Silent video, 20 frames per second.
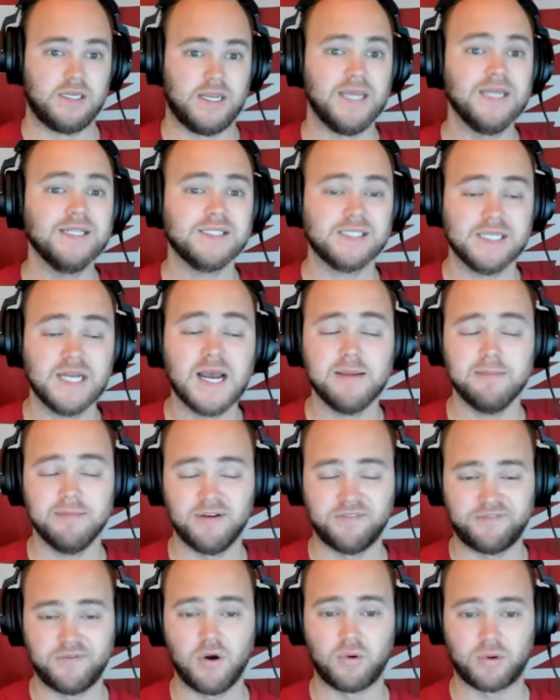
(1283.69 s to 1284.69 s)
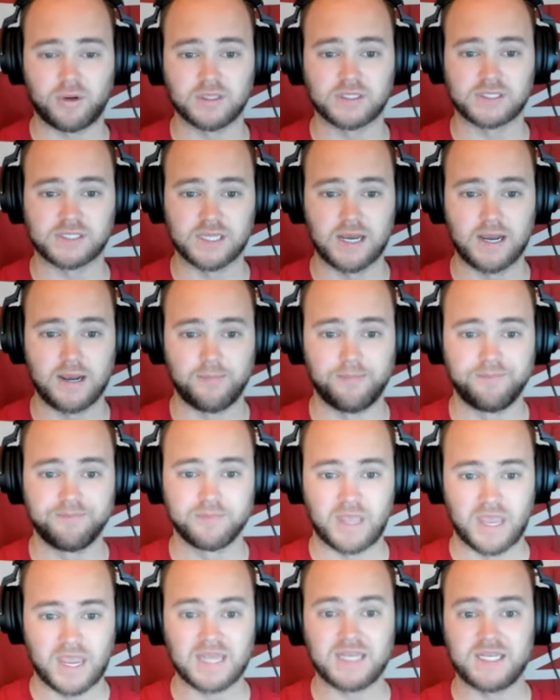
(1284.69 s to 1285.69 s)
it's time to focus up
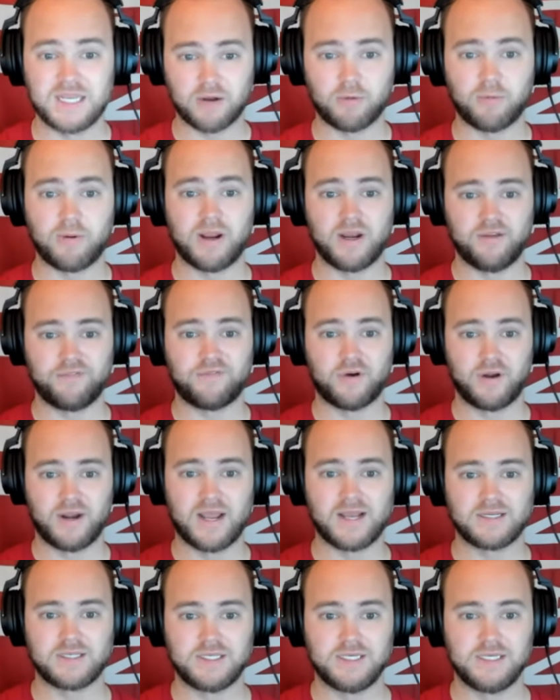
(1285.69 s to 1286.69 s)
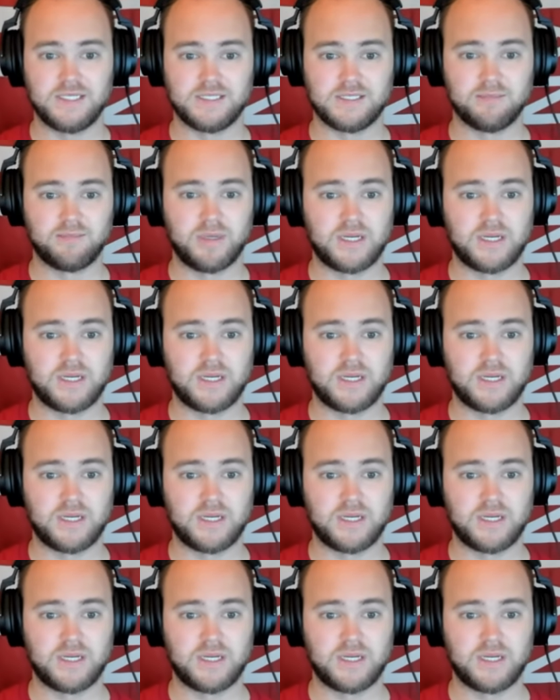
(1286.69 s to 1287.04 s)
and get ready for next season.